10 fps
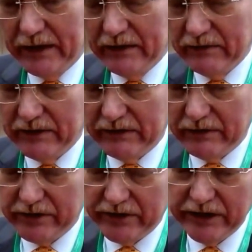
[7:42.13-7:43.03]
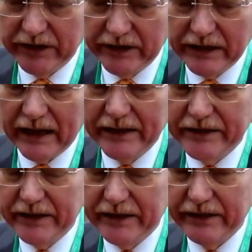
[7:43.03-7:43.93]
the
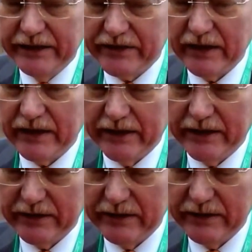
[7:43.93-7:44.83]
idea is that